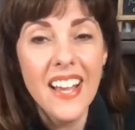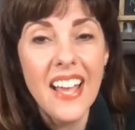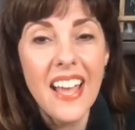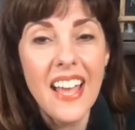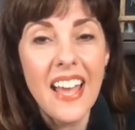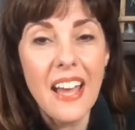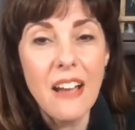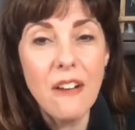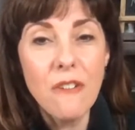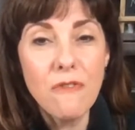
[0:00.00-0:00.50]

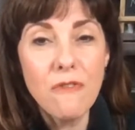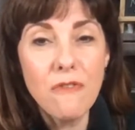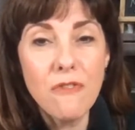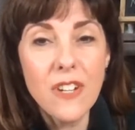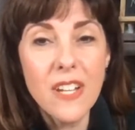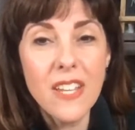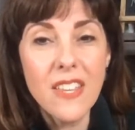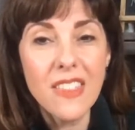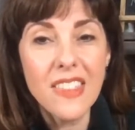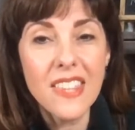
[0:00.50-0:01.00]

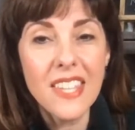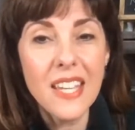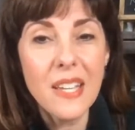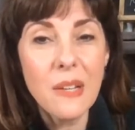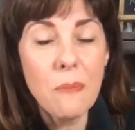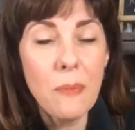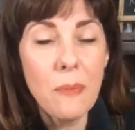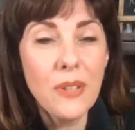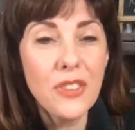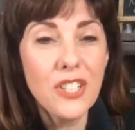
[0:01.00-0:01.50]

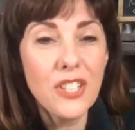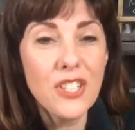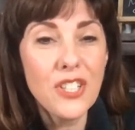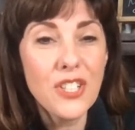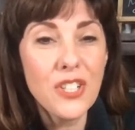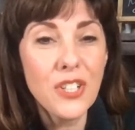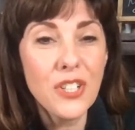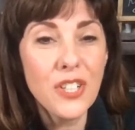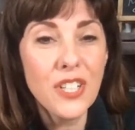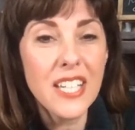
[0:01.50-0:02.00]
Everything But the
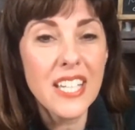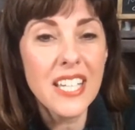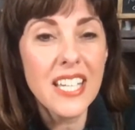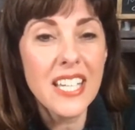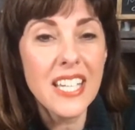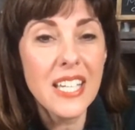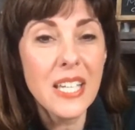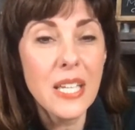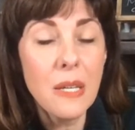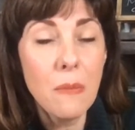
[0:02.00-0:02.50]

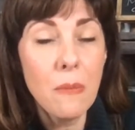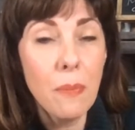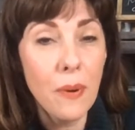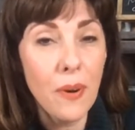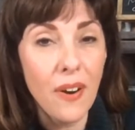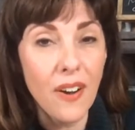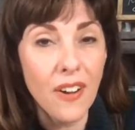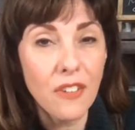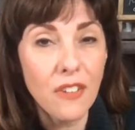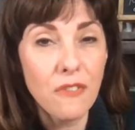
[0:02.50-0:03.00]
Turkey
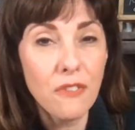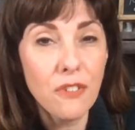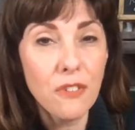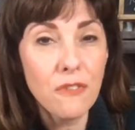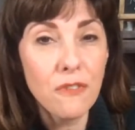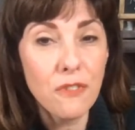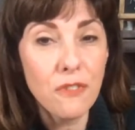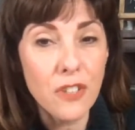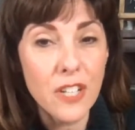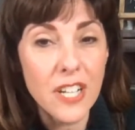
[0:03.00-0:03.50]
ebook for
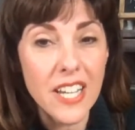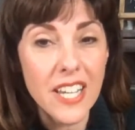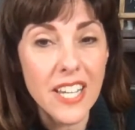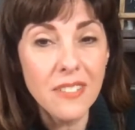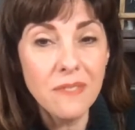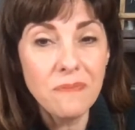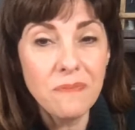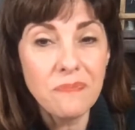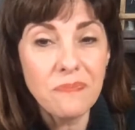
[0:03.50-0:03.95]
free.